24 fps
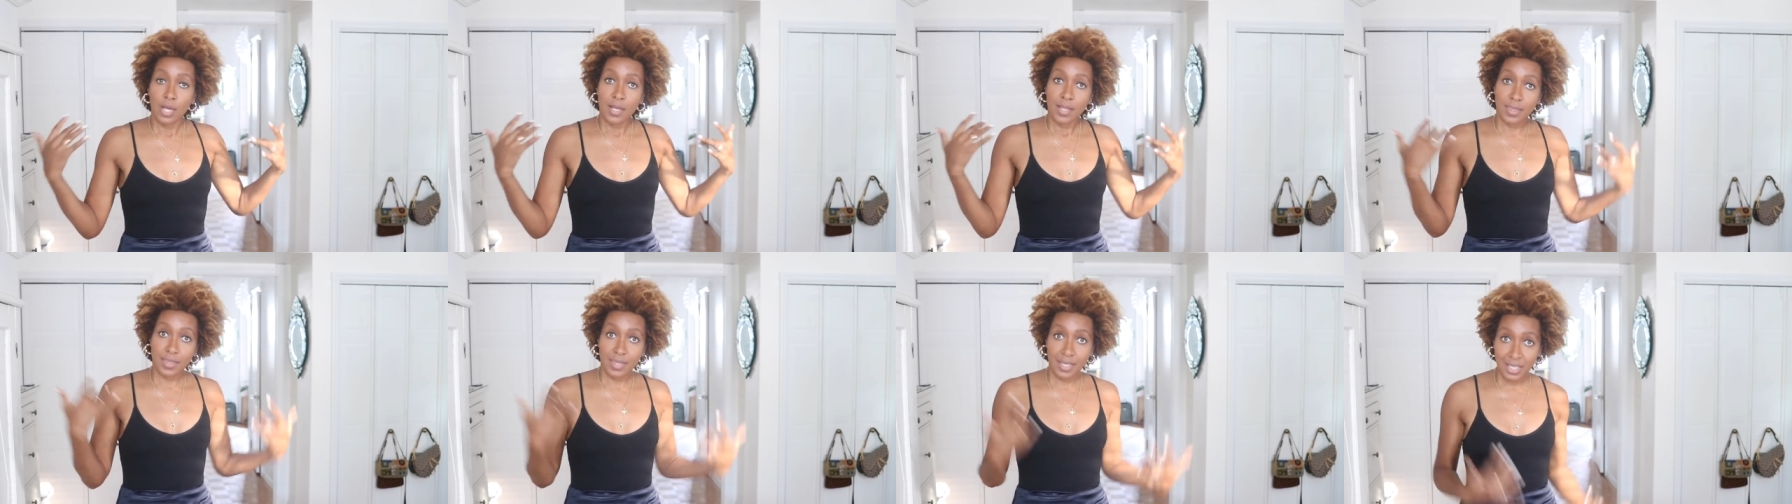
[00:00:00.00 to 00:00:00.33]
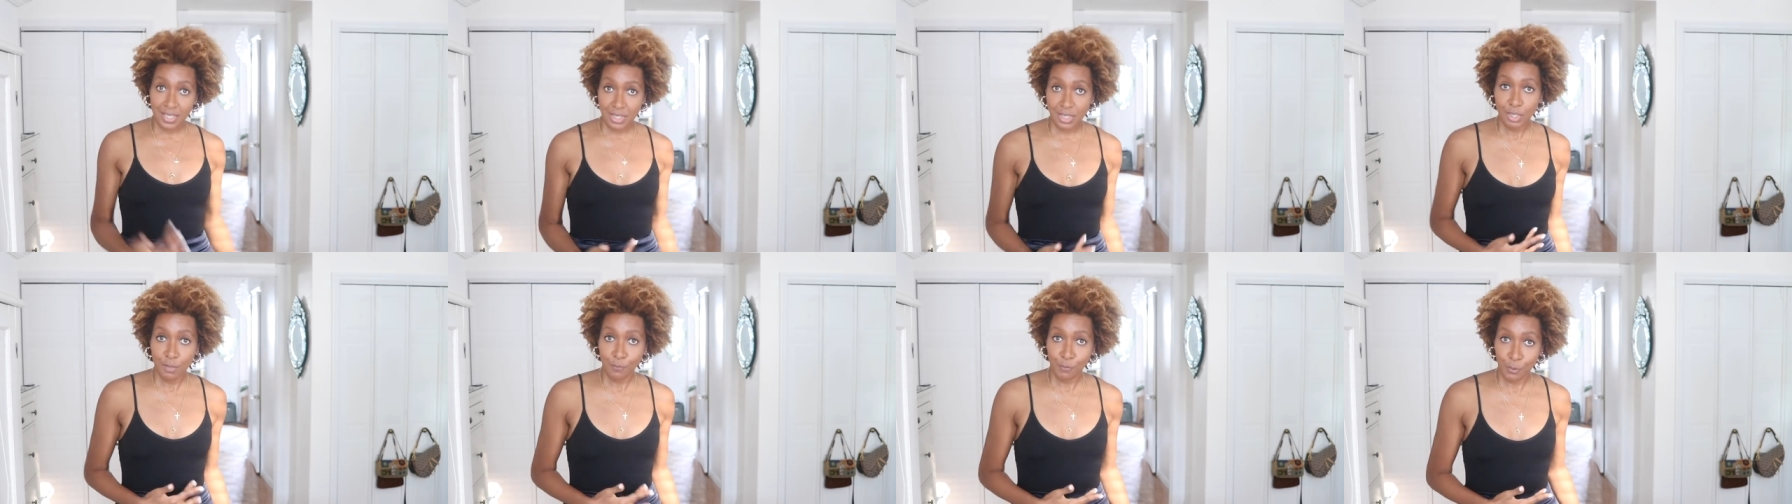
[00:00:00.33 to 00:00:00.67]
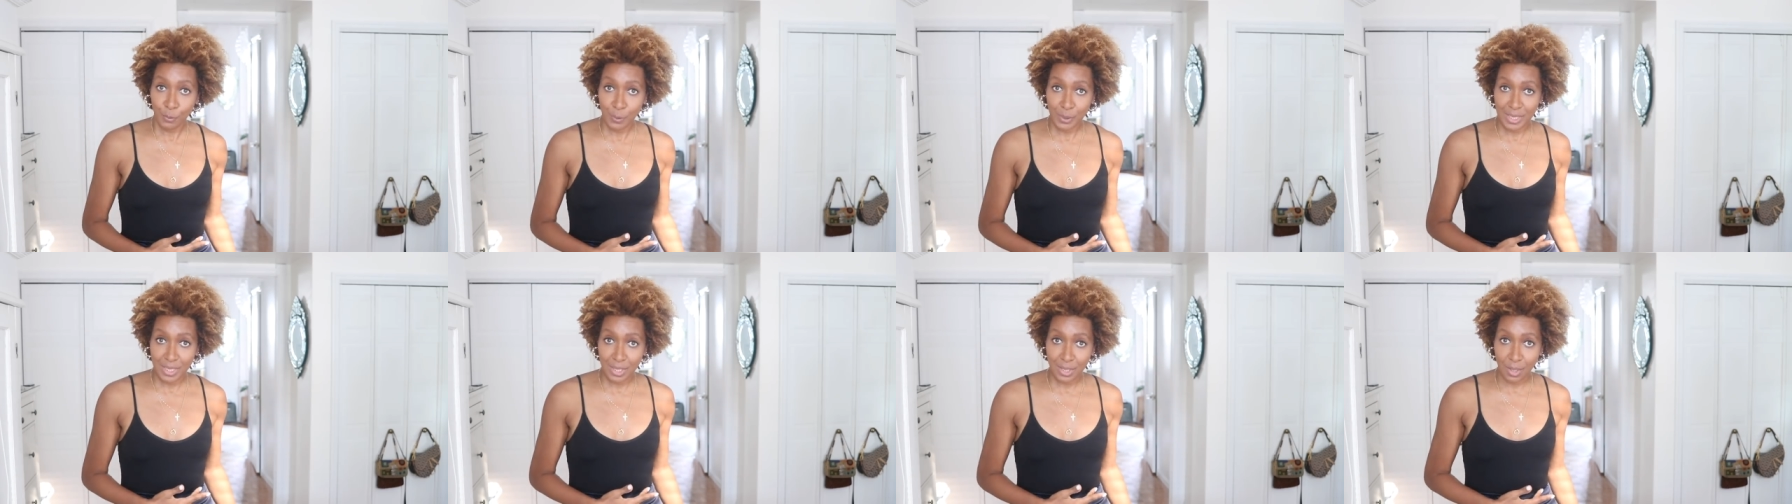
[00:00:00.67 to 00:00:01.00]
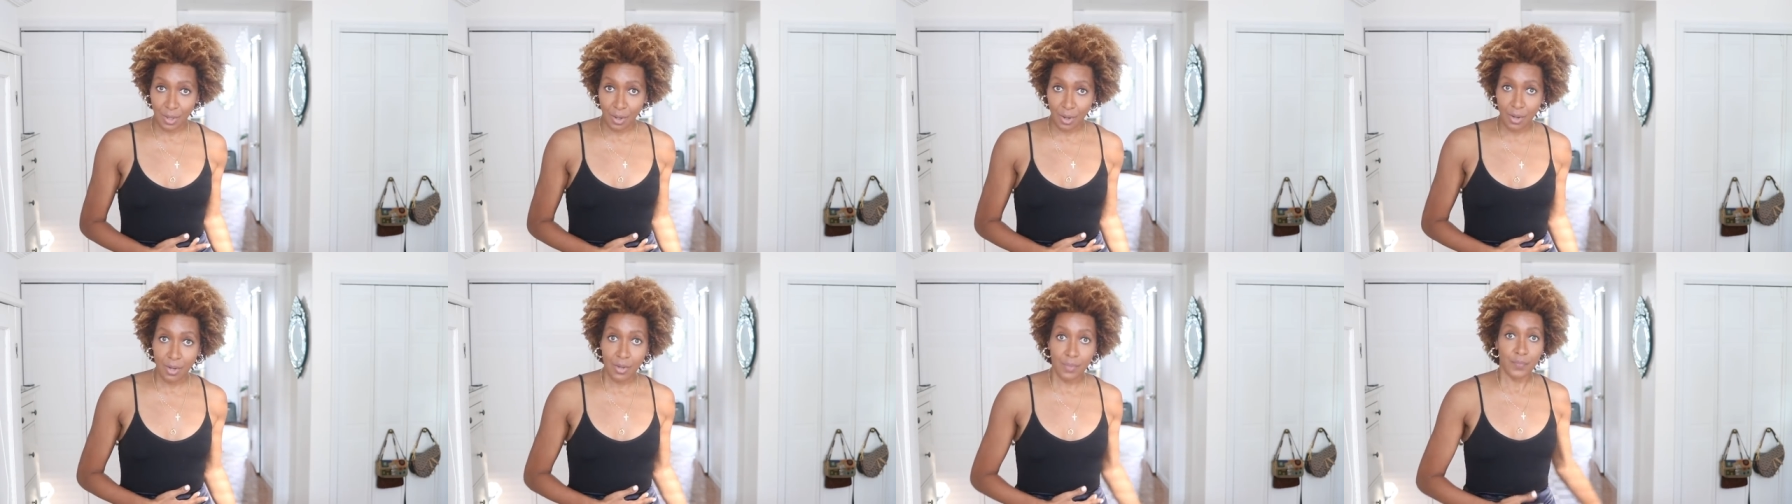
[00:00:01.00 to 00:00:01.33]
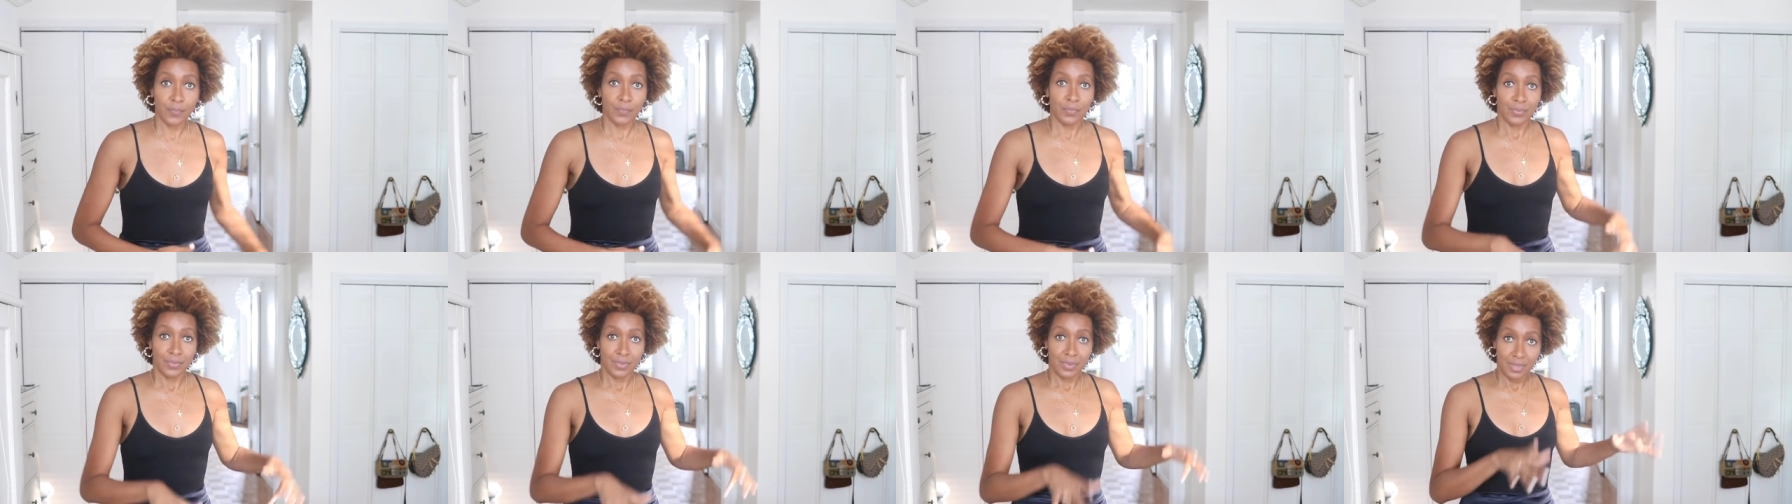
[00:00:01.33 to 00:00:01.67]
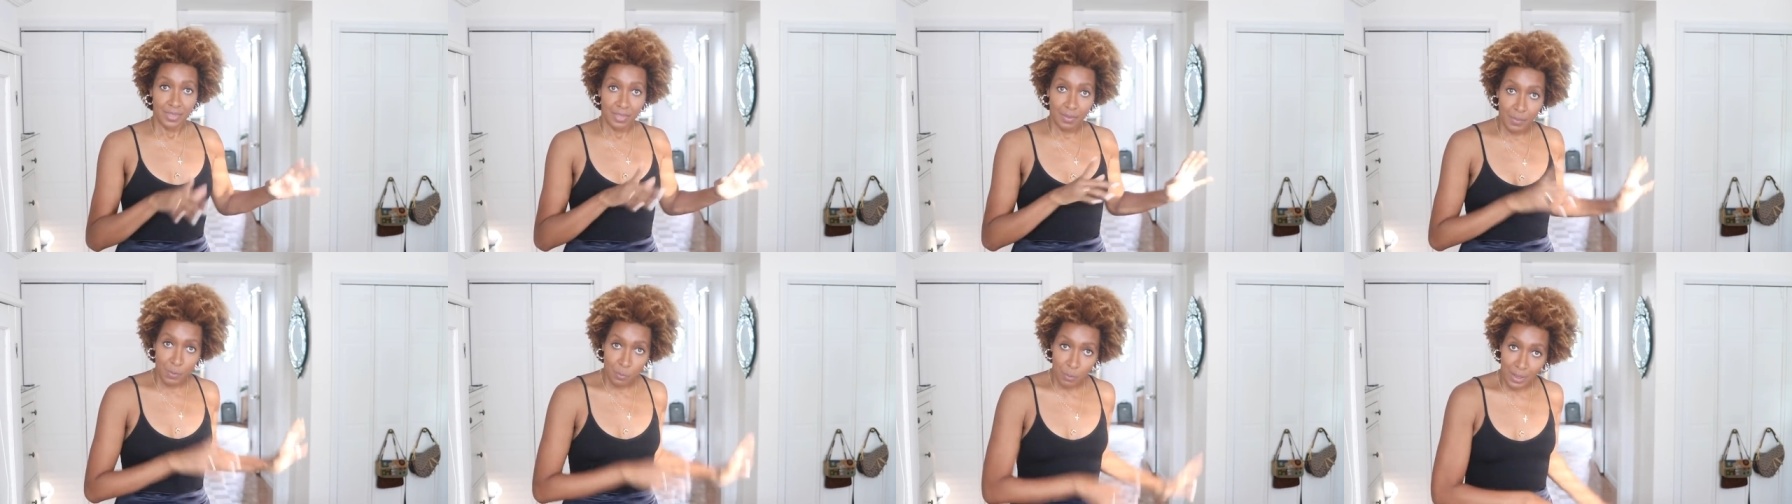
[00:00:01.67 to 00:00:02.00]
things that you've already got,
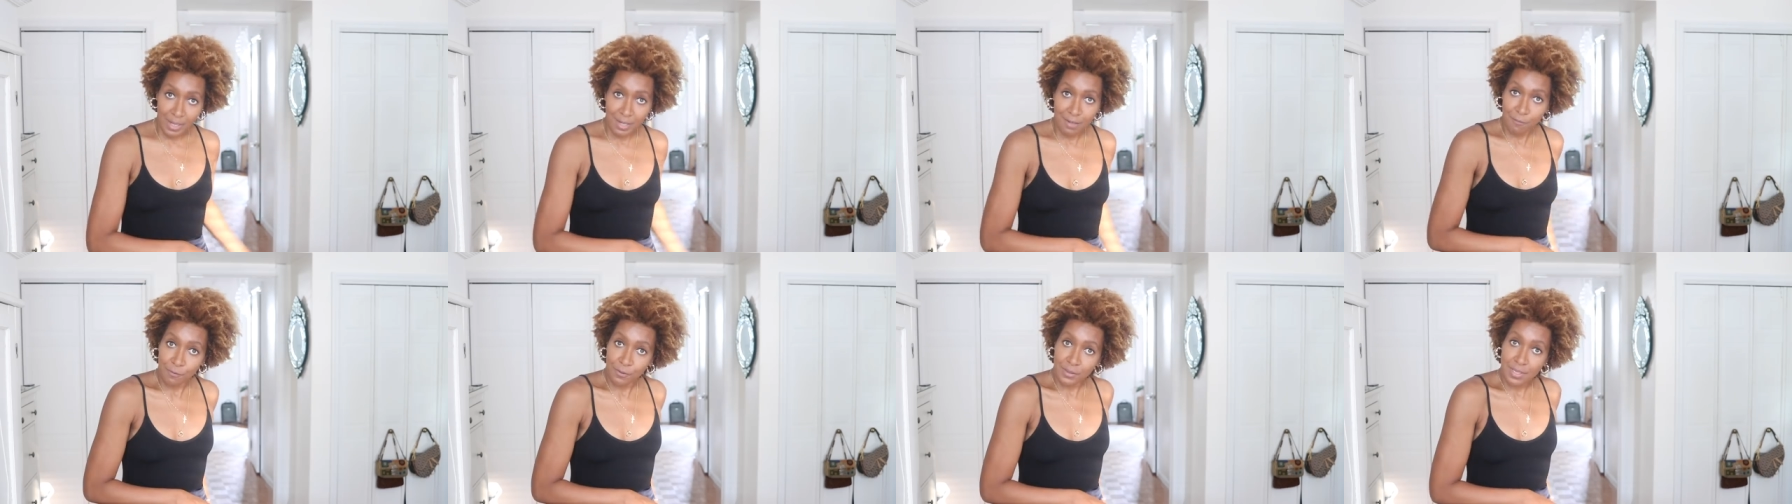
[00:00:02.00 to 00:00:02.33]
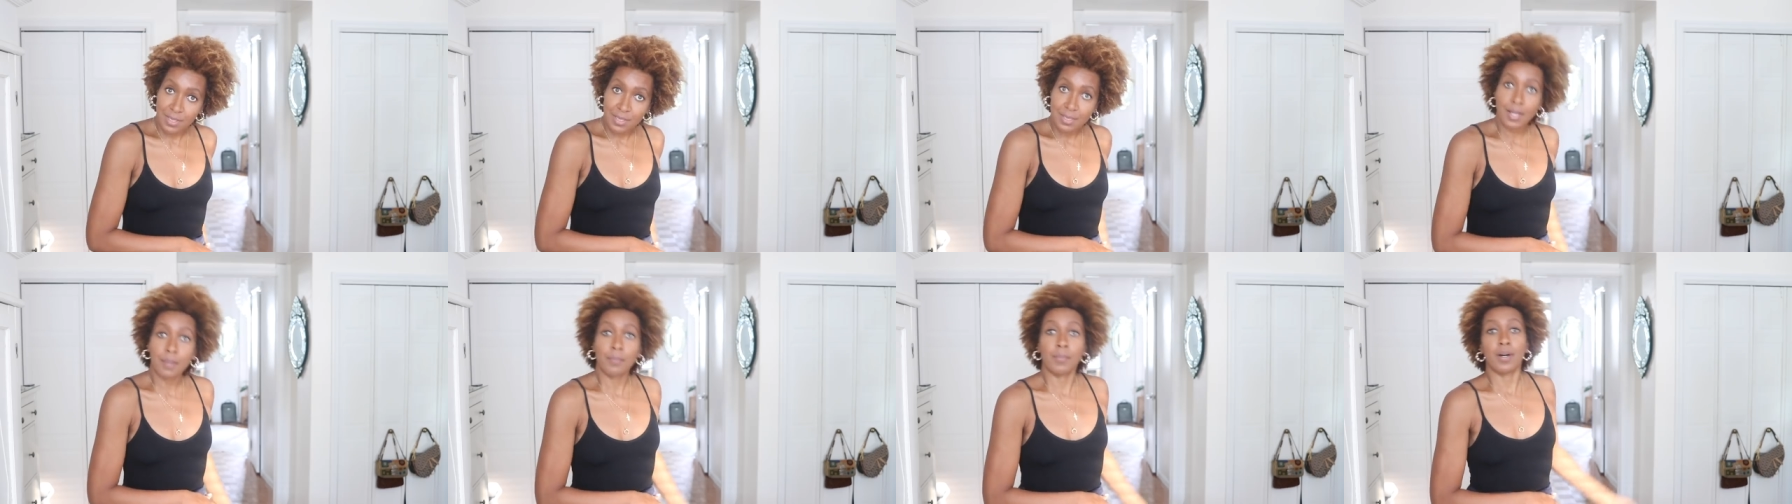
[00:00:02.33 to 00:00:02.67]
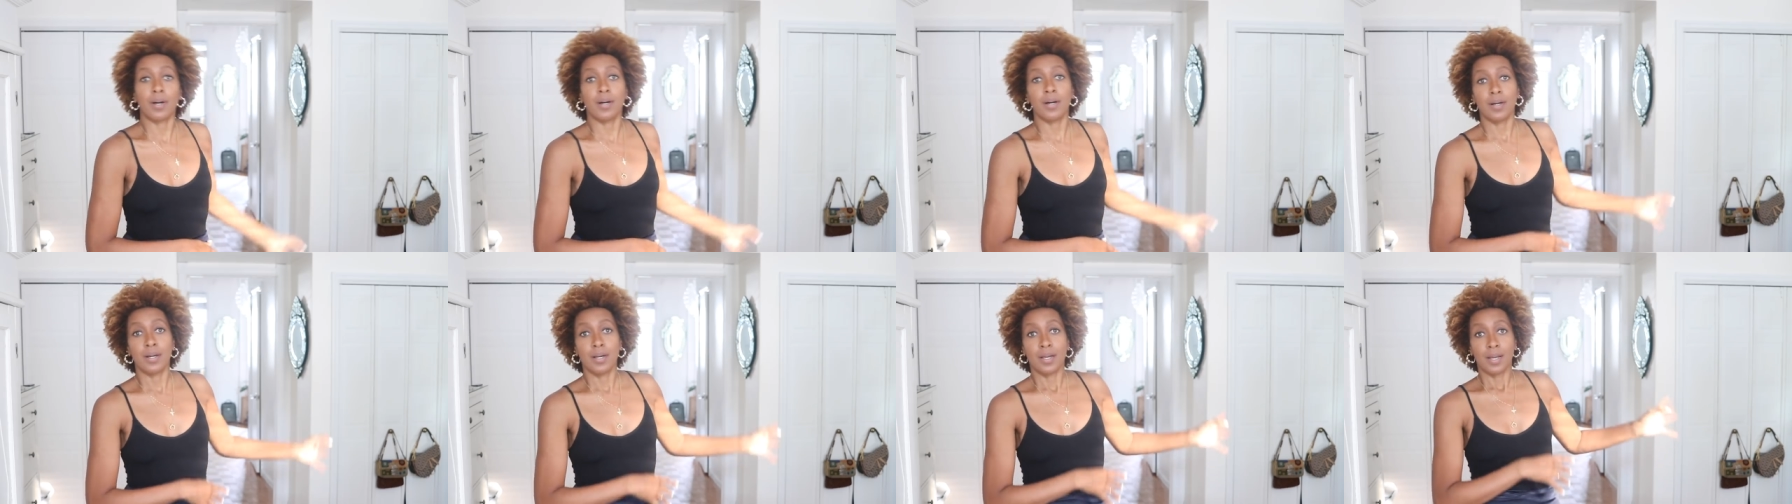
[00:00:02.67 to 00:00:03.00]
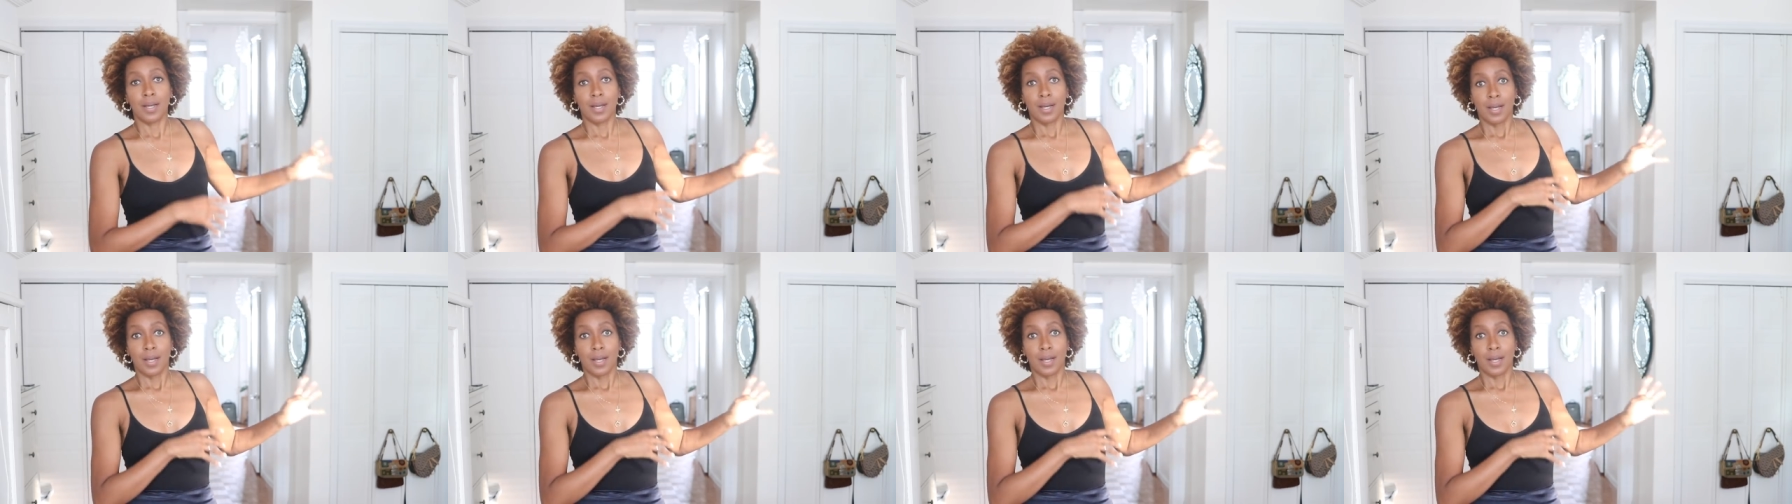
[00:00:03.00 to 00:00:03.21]
you've been wearing for the summer